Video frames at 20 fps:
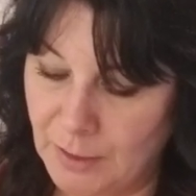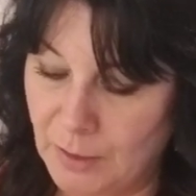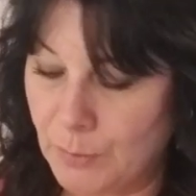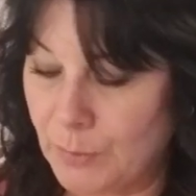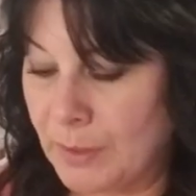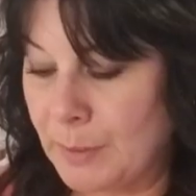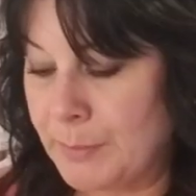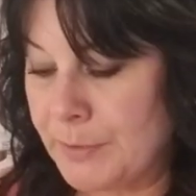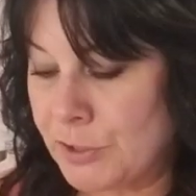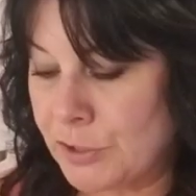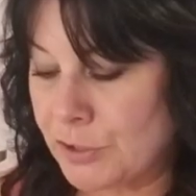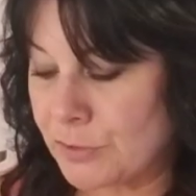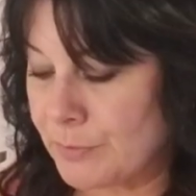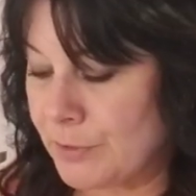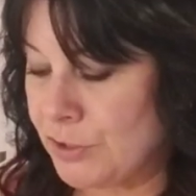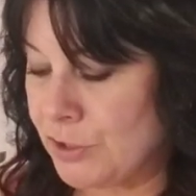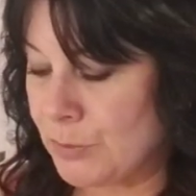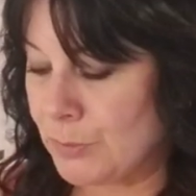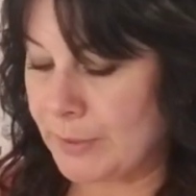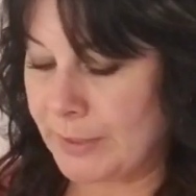Well, let me just
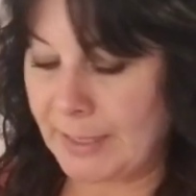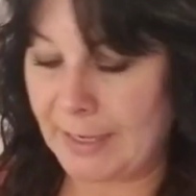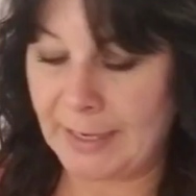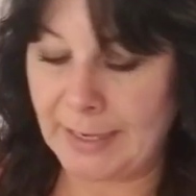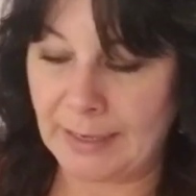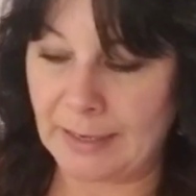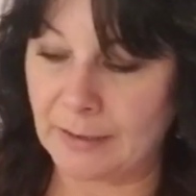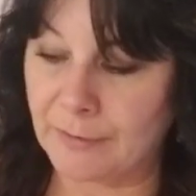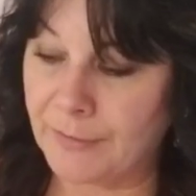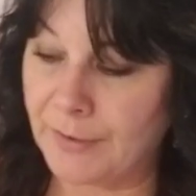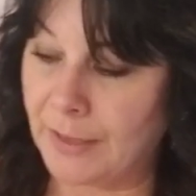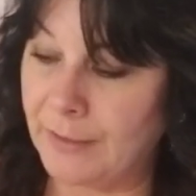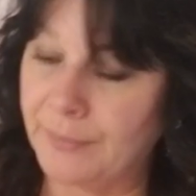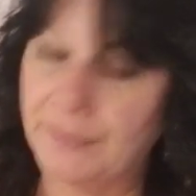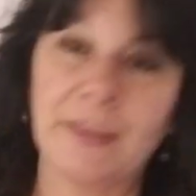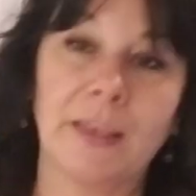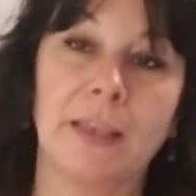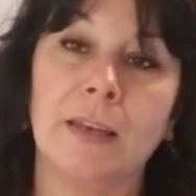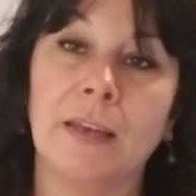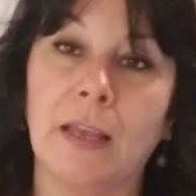read you what I have, and
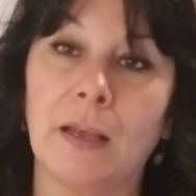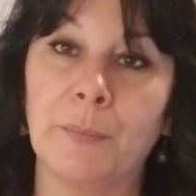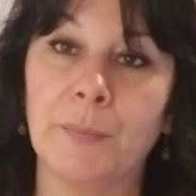then I'm